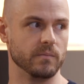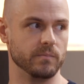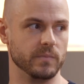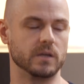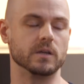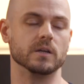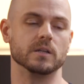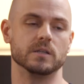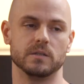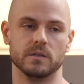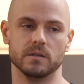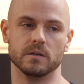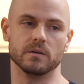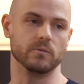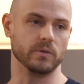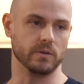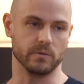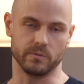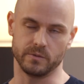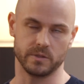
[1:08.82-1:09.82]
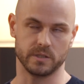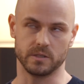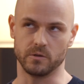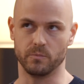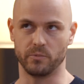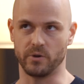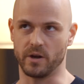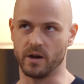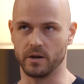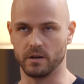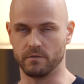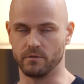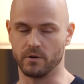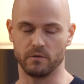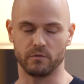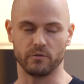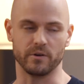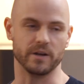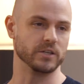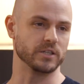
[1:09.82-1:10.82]
because you know we, are so proud of our
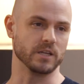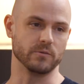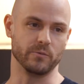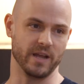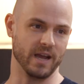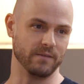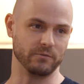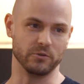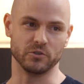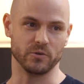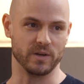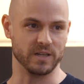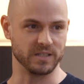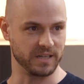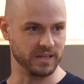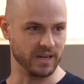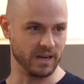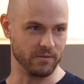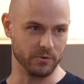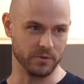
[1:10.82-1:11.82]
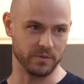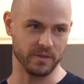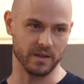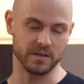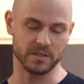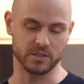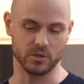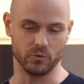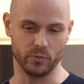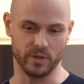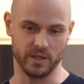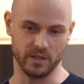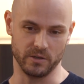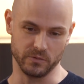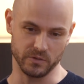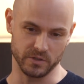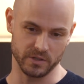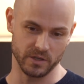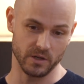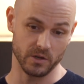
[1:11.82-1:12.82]
French and we have to translate everything, so we
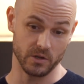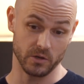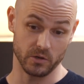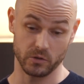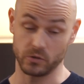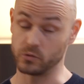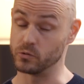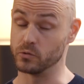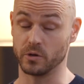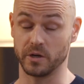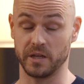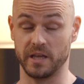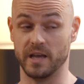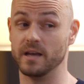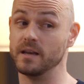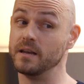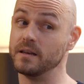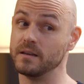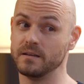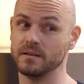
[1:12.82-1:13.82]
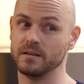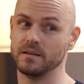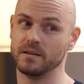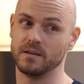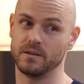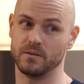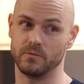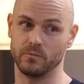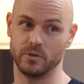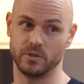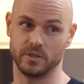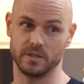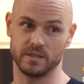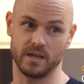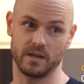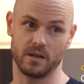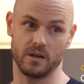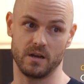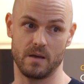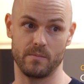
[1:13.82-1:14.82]
use courriel which is
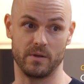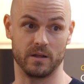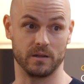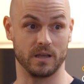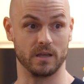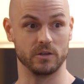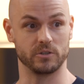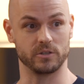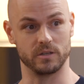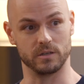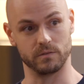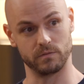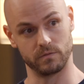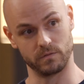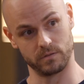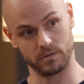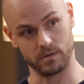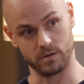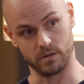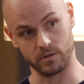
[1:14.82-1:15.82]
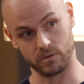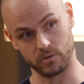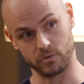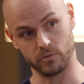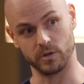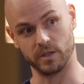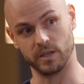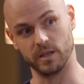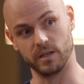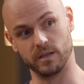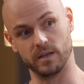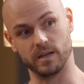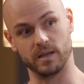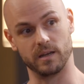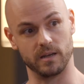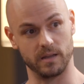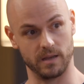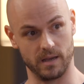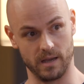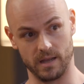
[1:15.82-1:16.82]
like an amalgamation of uh, courrier
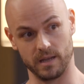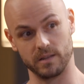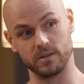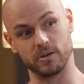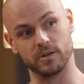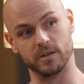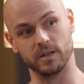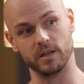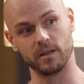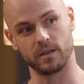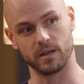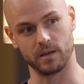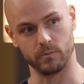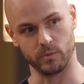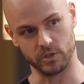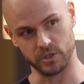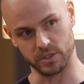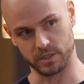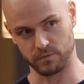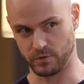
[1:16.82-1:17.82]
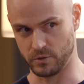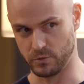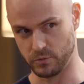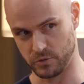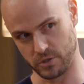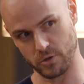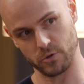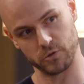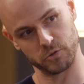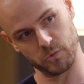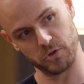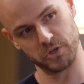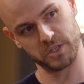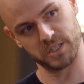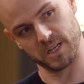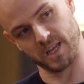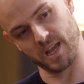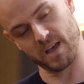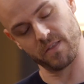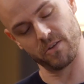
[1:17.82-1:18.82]
and electronic, and we just fuse those words
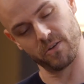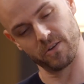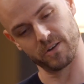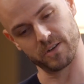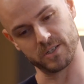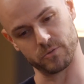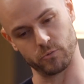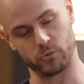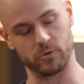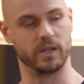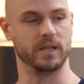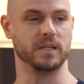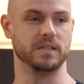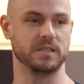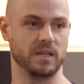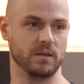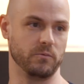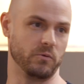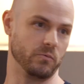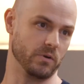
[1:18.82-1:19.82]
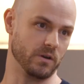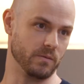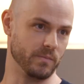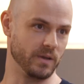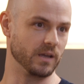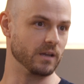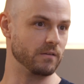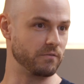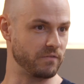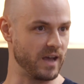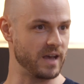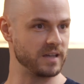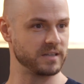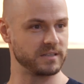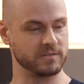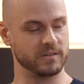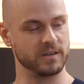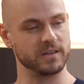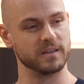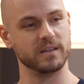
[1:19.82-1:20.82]
together because we're lazy and we want to make it
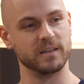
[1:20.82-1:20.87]
fast, right?